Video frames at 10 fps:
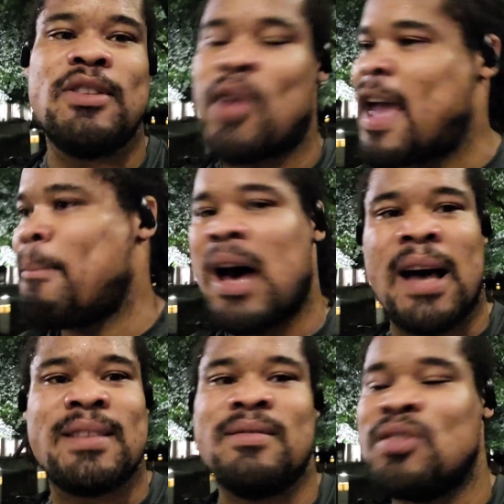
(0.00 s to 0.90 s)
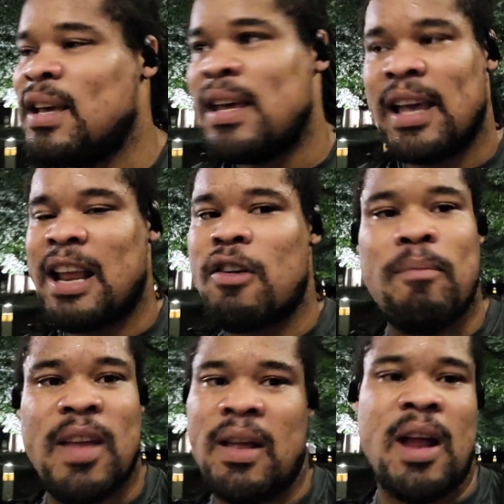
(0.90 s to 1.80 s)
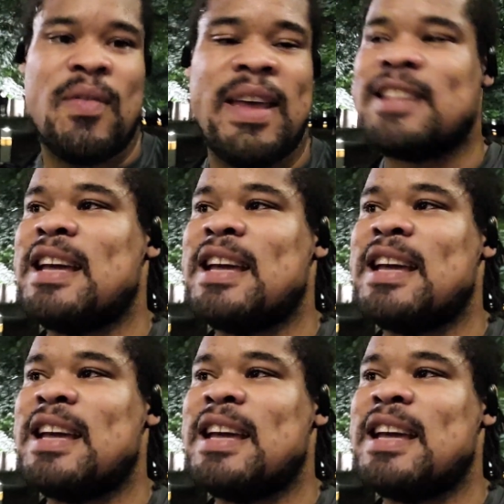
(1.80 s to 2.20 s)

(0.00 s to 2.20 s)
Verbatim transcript: grandmas, and, and, every, and everything else.